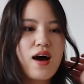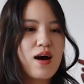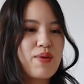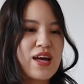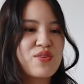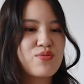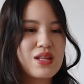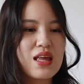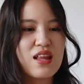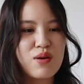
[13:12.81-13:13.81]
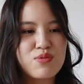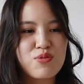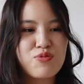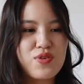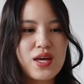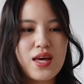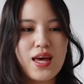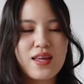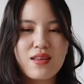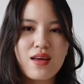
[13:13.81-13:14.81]
um, I didn't really love the fit
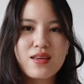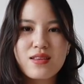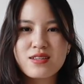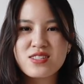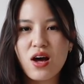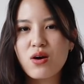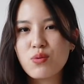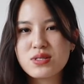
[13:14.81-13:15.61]
and like the style